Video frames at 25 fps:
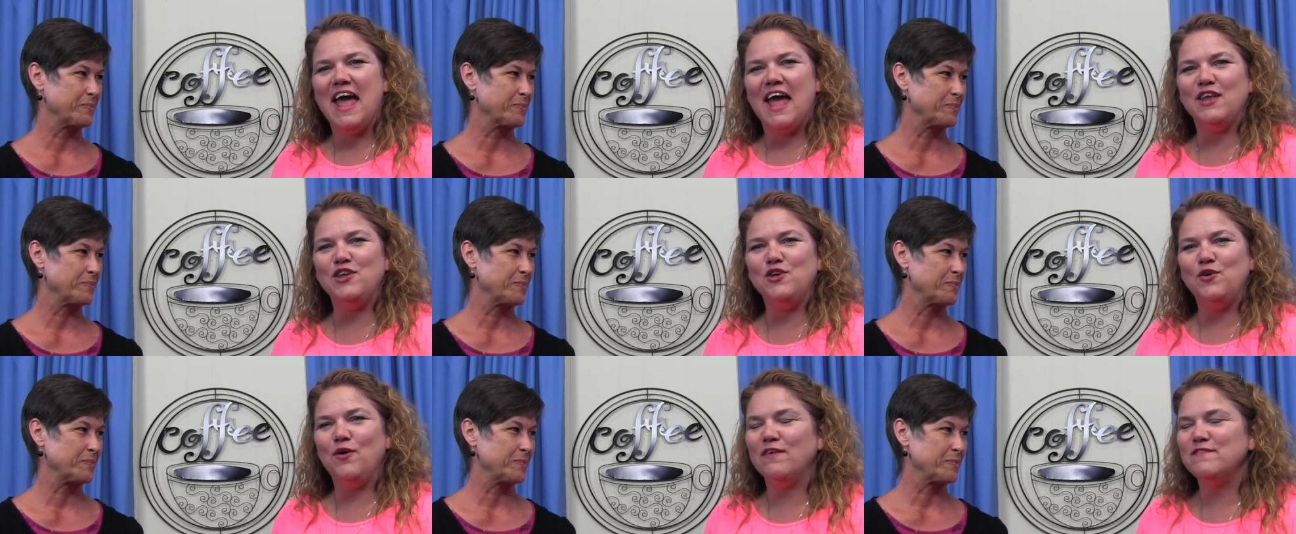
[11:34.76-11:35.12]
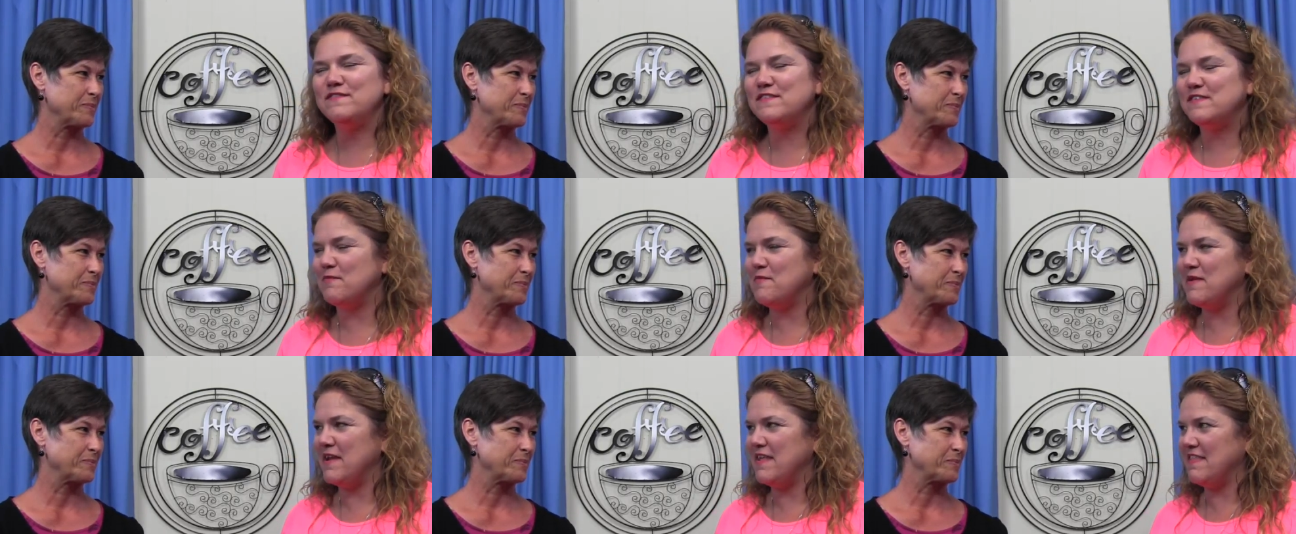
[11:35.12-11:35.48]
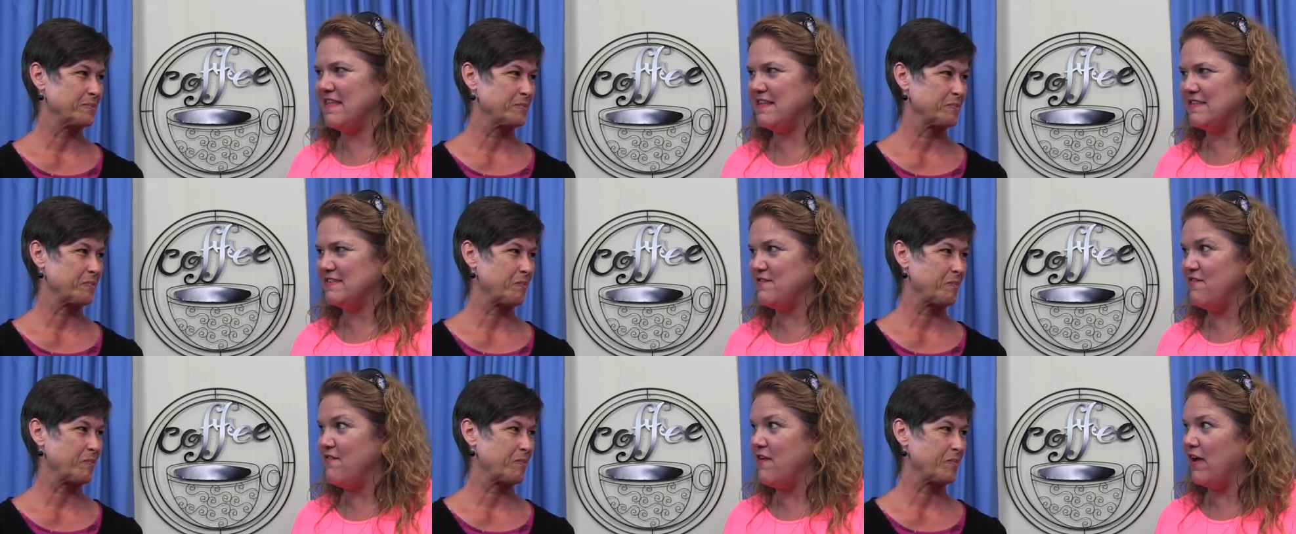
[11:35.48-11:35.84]
Speaker 1: and you have somebody
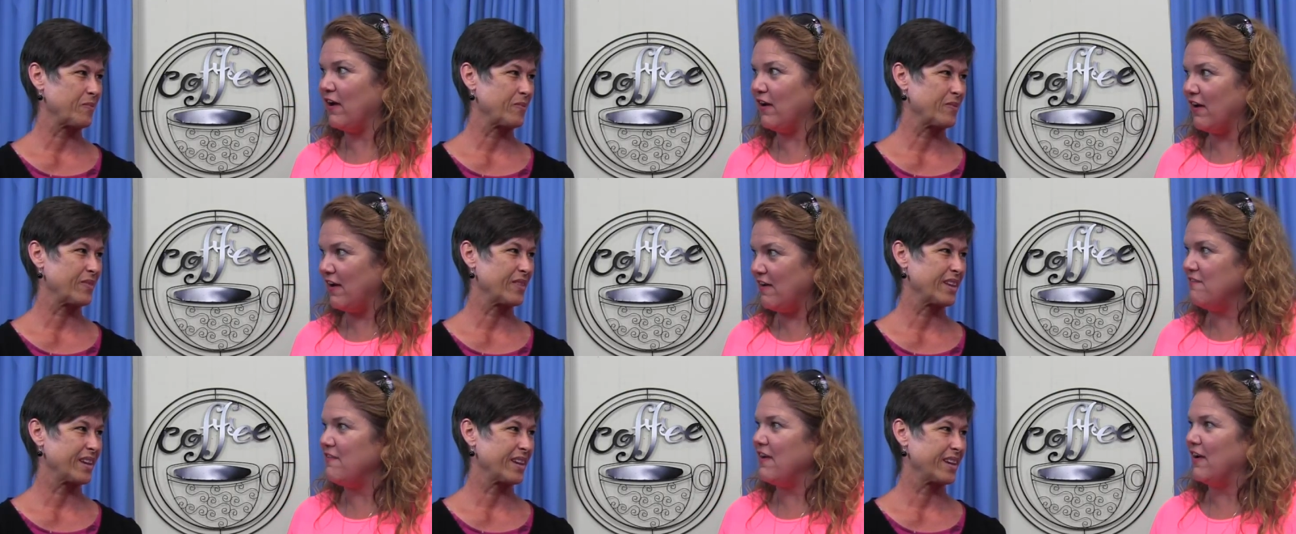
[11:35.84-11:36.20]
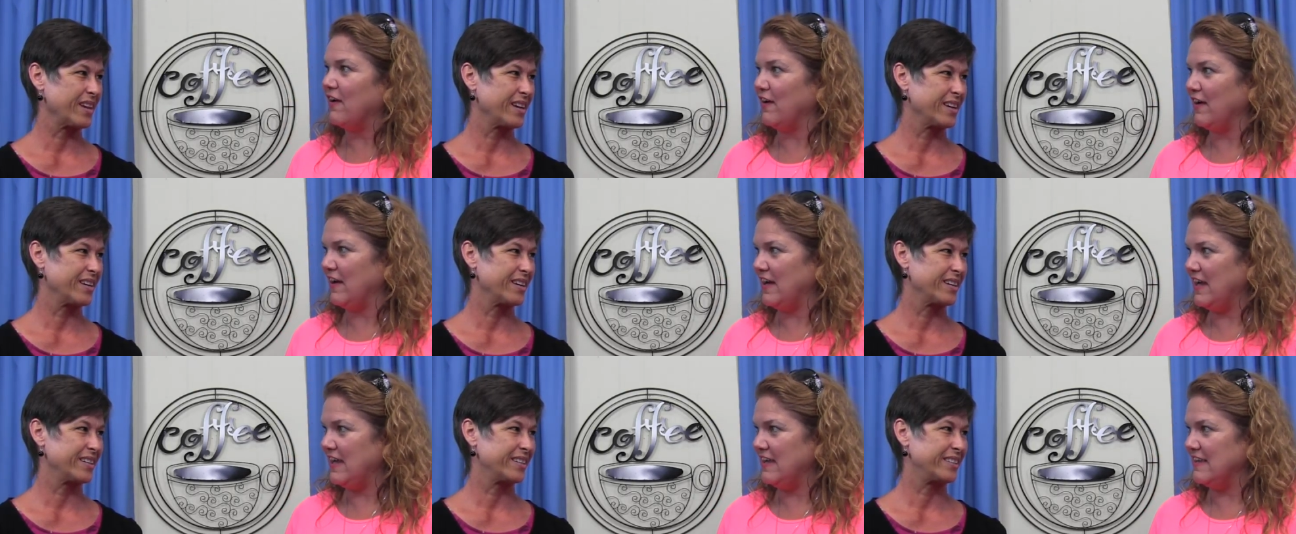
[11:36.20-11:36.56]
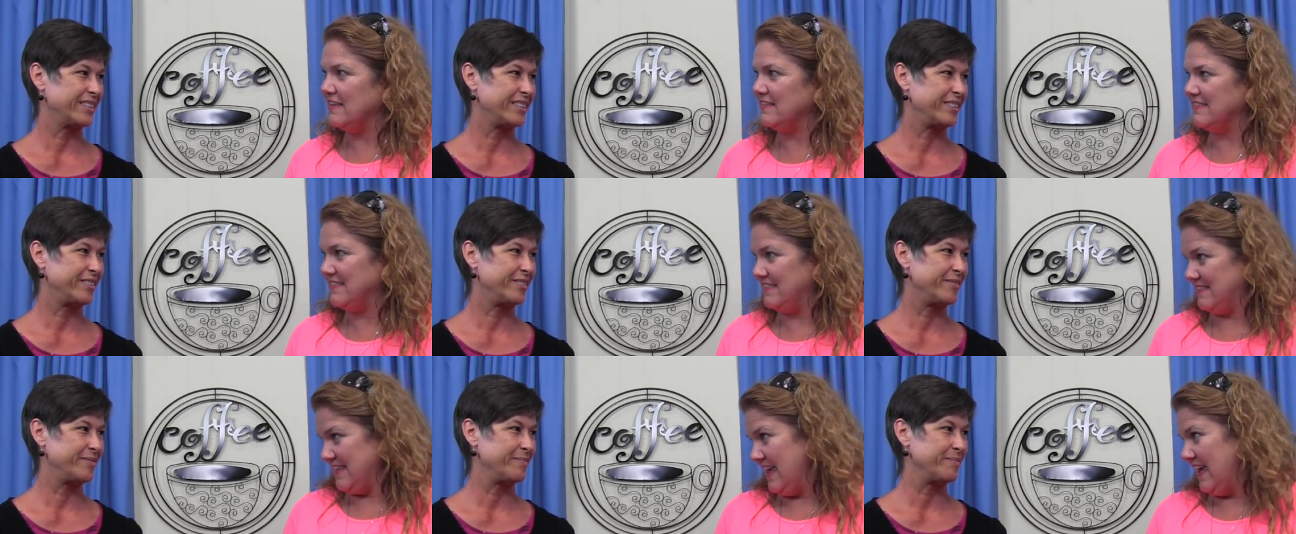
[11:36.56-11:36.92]
that's very, very
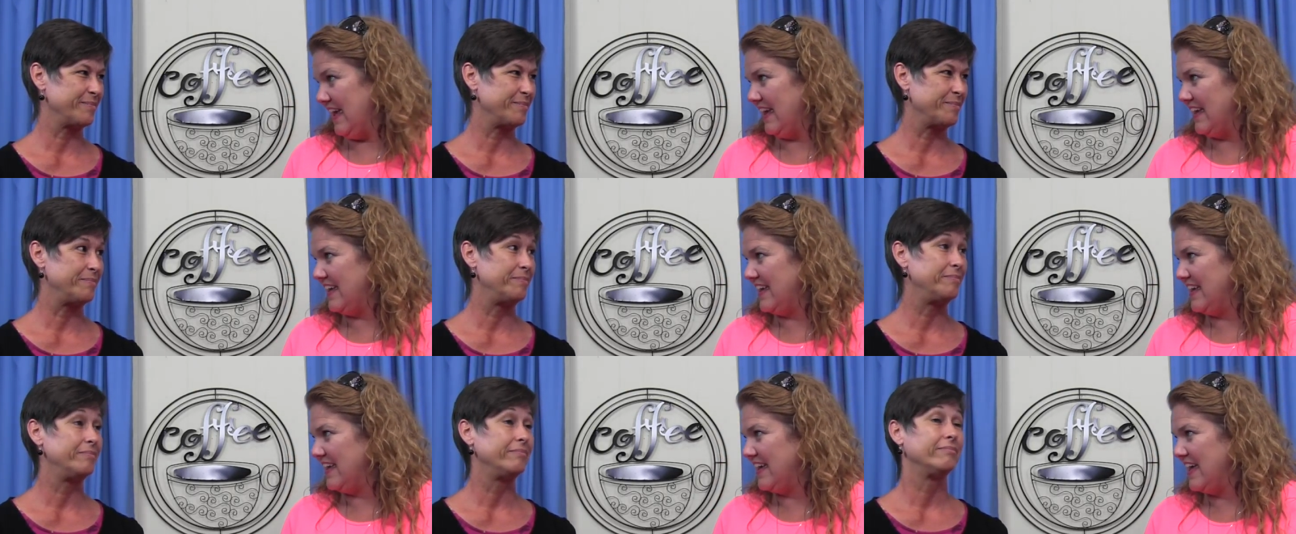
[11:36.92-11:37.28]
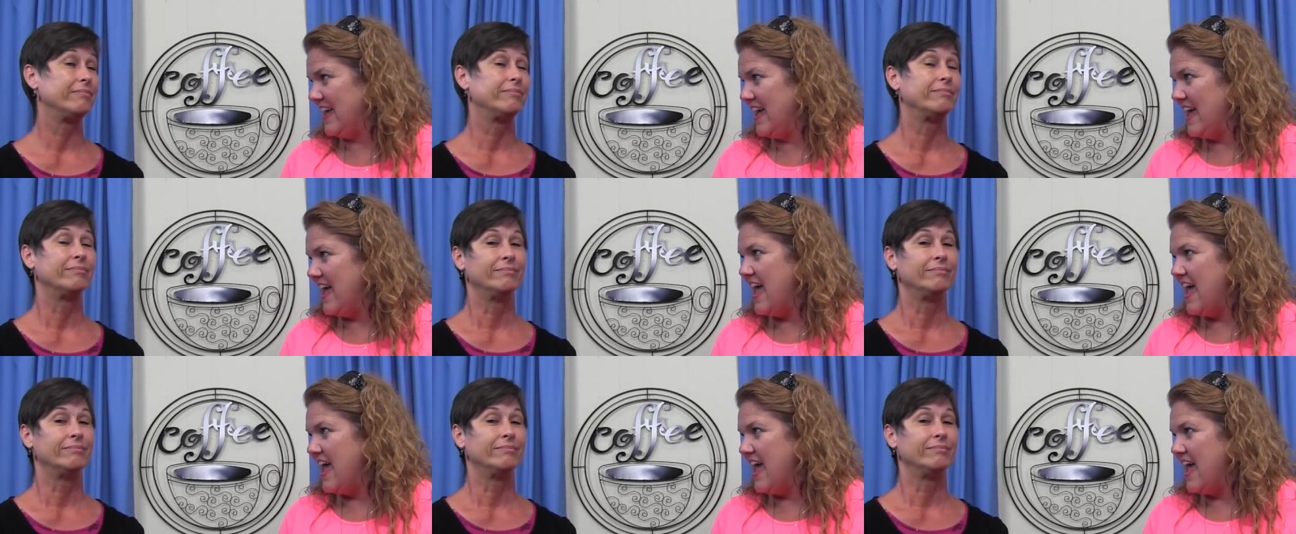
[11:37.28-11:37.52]
sick,